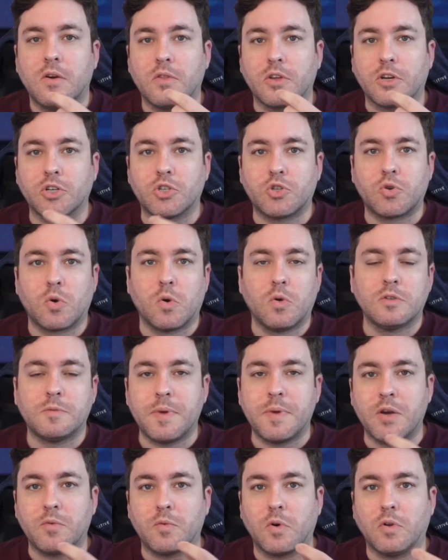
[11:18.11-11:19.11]
or the controls
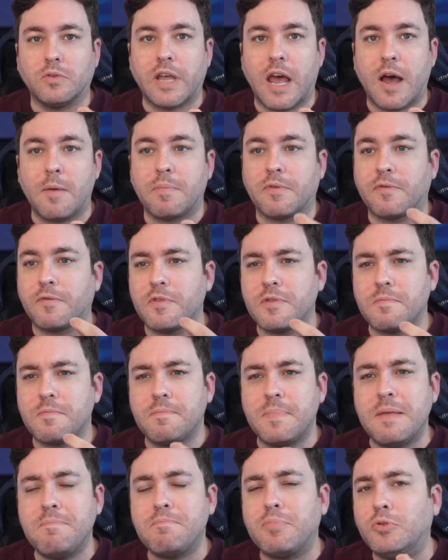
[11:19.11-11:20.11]
being rolled out, but for the
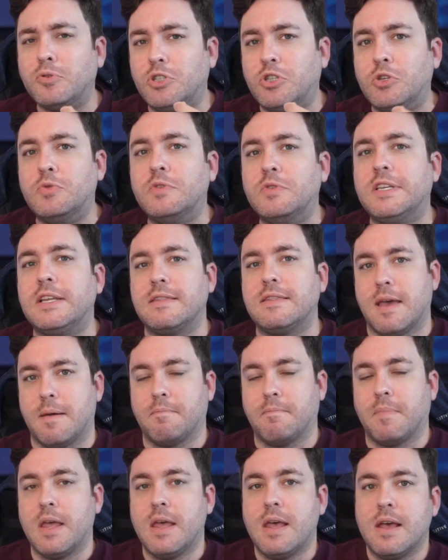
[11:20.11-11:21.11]
people using them.